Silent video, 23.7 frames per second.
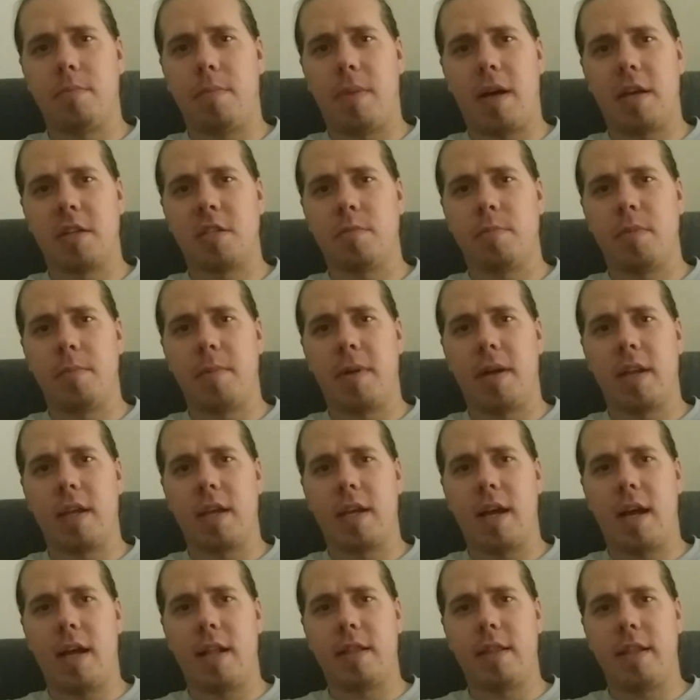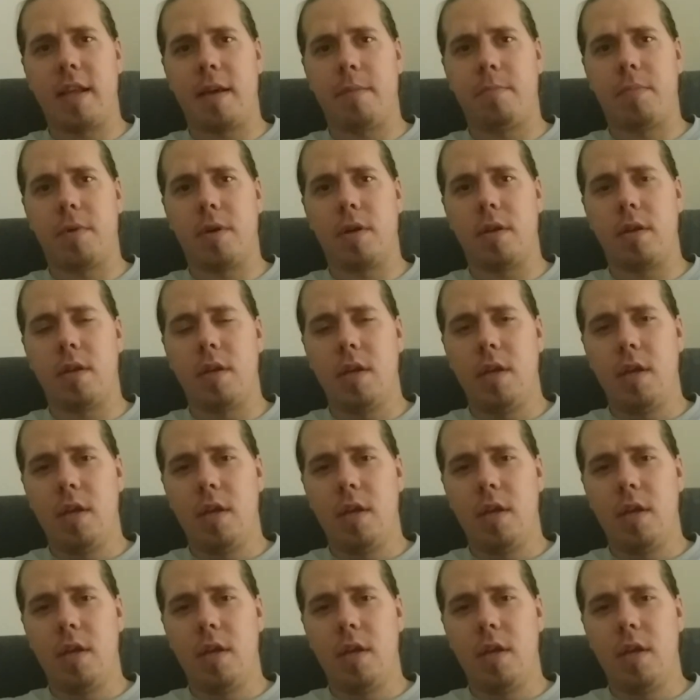possibly might have gotten that, but